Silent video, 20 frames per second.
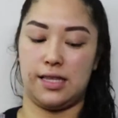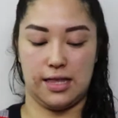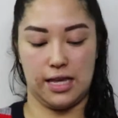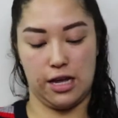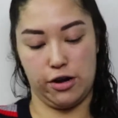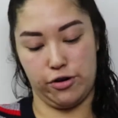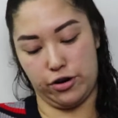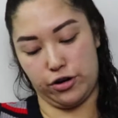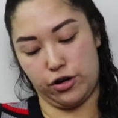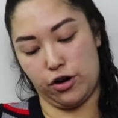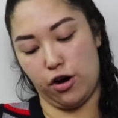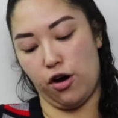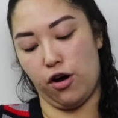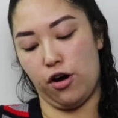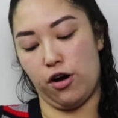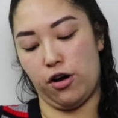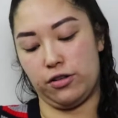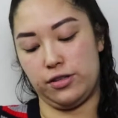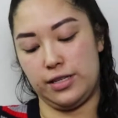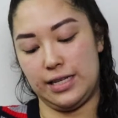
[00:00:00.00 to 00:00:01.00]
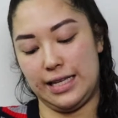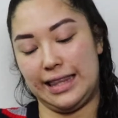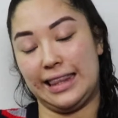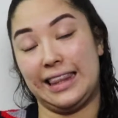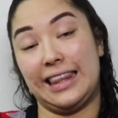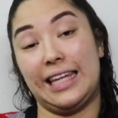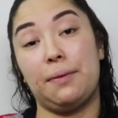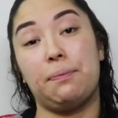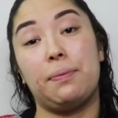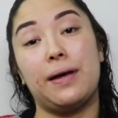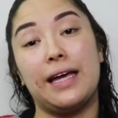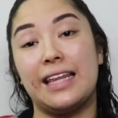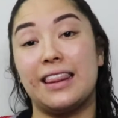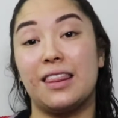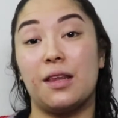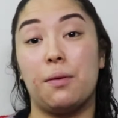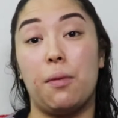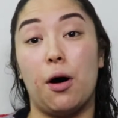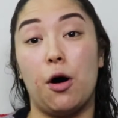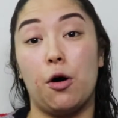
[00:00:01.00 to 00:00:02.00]
They are called Lip
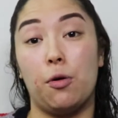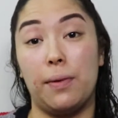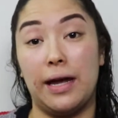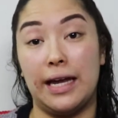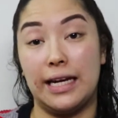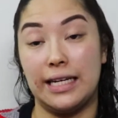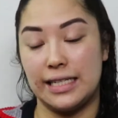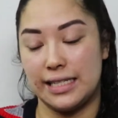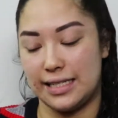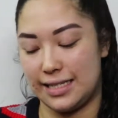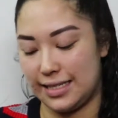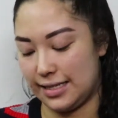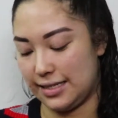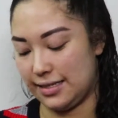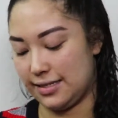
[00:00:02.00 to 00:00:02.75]
in the Moment.